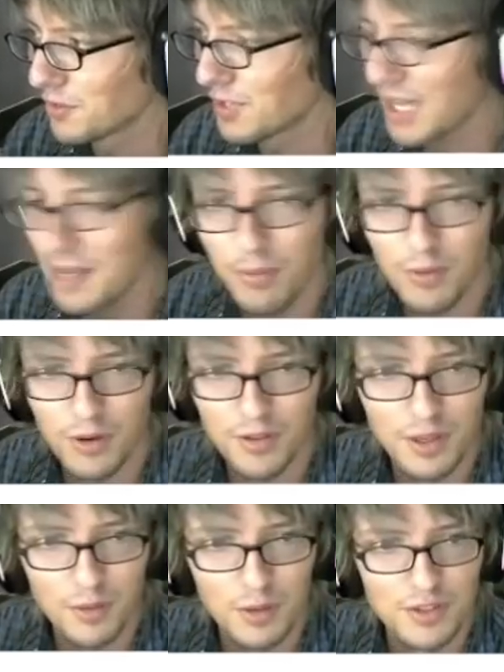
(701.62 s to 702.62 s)
skateboarder
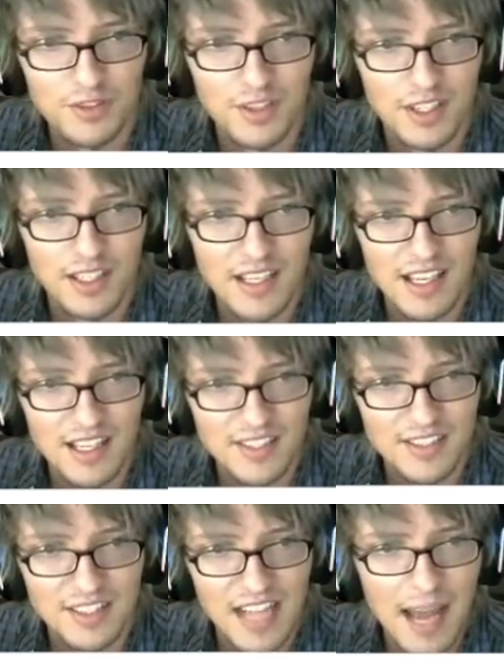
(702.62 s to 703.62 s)
that was
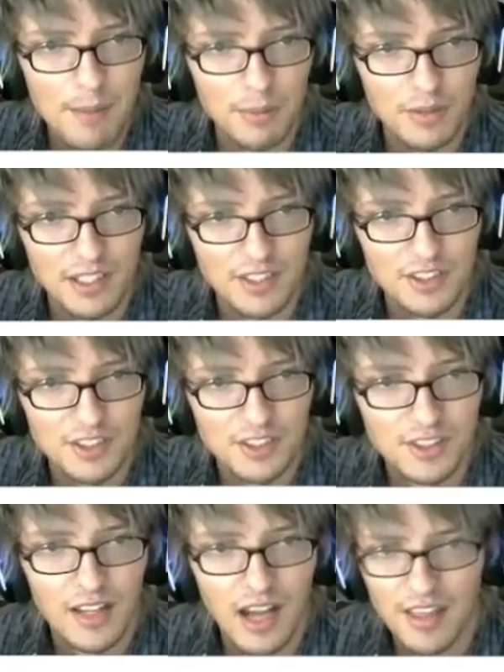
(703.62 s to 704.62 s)
established,
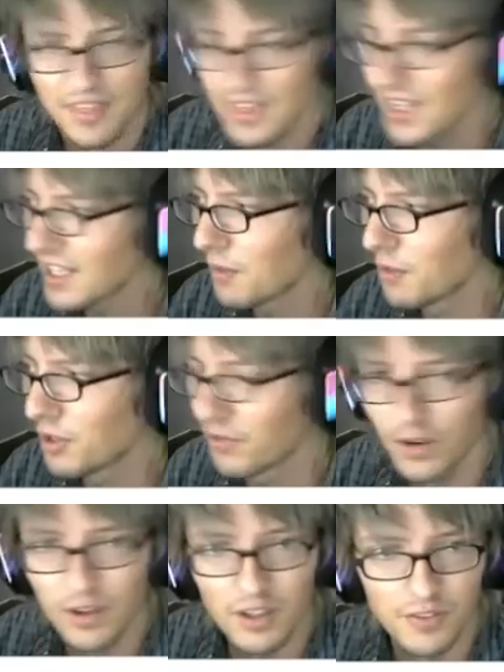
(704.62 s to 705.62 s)
I think I would have
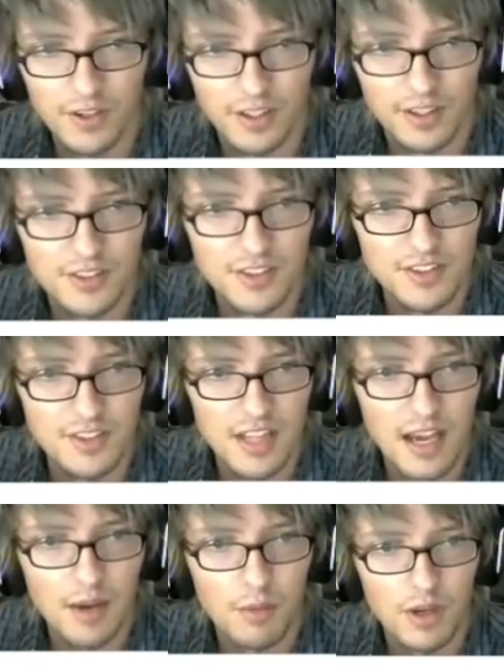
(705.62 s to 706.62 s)
heard of her. Because isn't
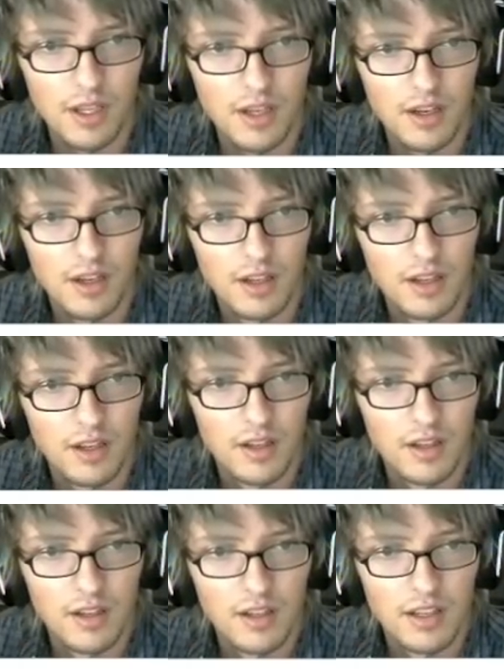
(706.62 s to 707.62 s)
that what
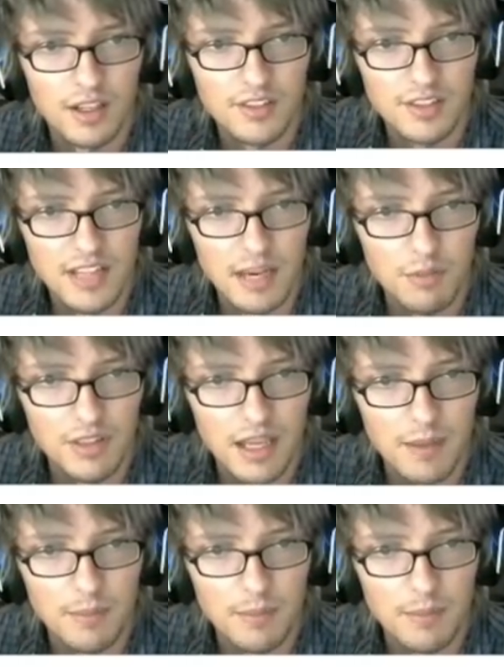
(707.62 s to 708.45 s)
that